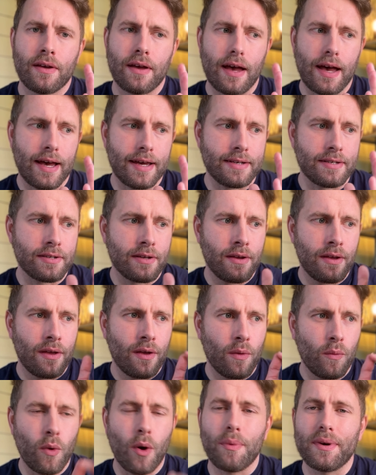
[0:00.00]
And
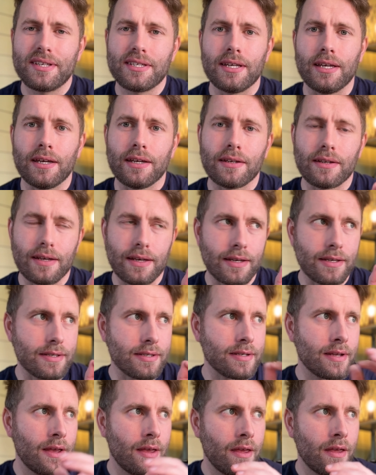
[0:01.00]
what we're seeing is